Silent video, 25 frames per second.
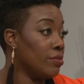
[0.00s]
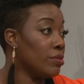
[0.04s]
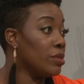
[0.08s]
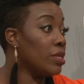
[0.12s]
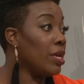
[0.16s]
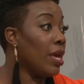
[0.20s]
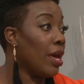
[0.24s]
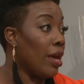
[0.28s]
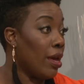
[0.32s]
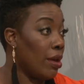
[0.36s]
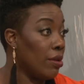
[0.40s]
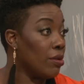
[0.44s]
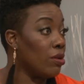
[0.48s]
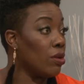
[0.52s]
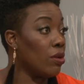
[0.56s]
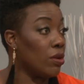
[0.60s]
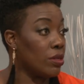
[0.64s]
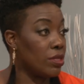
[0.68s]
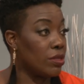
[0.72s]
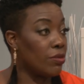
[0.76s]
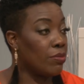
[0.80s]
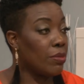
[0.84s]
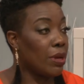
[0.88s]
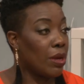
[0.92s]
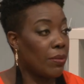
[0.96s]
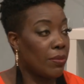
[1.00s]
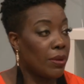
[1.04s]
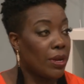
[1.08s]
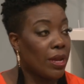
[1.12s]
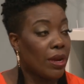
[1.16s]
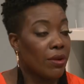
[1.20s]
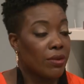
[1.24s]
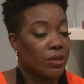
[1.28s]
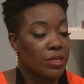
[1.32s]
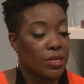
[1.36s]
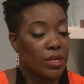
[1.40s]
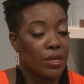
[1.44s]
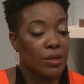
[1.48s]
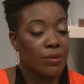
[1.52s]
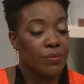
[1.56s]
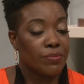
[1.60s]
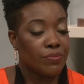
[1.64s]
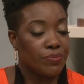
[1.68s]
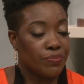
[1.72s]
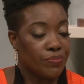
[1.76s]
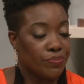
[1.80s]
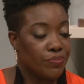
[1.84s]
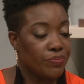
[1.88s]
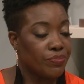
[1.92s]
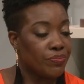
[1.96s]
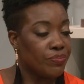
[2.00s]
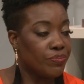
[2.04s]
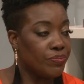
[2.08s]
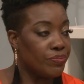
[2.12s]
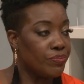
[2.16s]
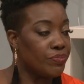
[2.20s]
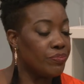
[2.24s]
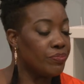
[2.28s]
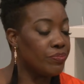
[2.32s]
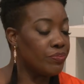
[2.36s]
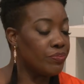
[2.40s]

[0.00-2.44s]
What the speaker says: Yeah. Into the educational system or